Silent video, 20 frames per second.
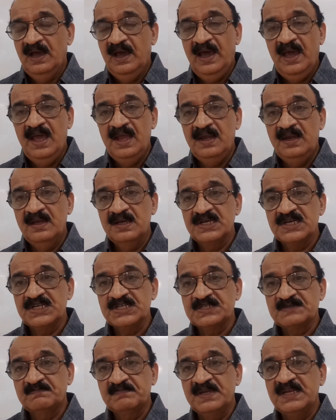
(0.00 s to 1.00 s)

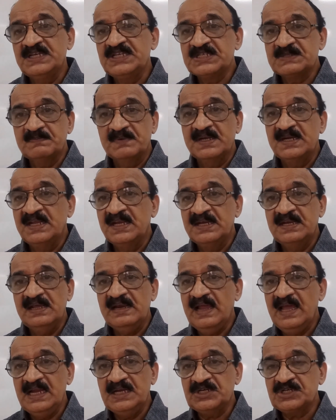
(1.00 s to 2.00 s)
and spin-spin
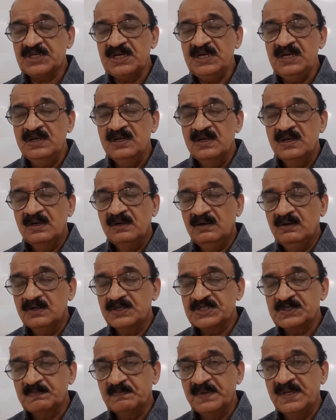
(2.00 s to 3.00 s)
interaction or
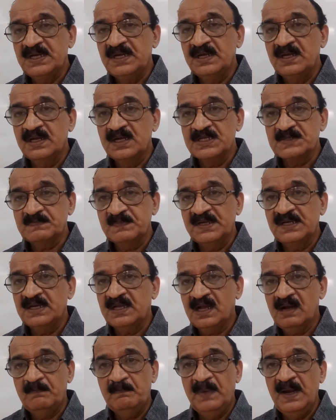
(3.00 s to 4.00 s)

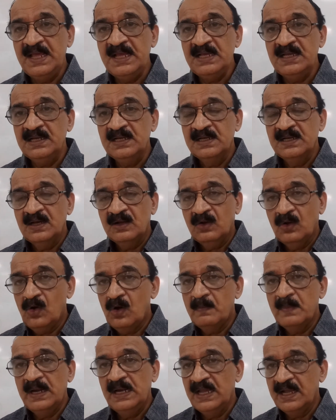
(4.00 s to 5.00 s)
spin-spin coupling,
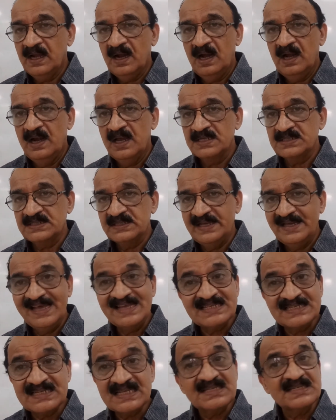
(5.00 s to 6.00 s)
commonly called as
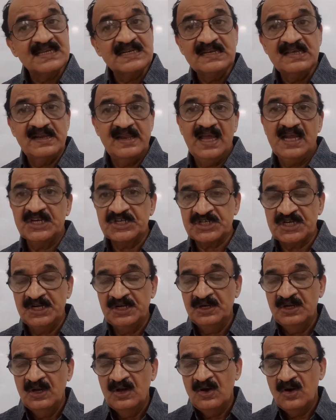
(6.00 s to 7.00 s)
SS
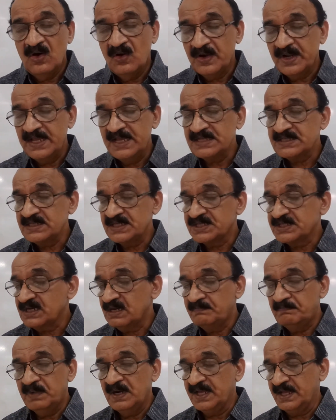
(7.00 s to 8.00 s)
interaction or SS
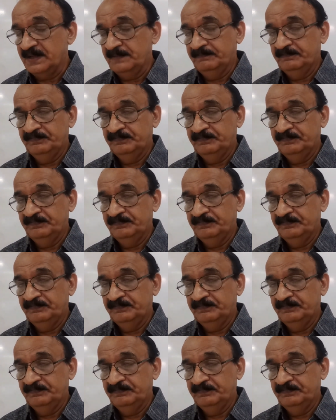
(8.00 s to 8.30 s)
coupling.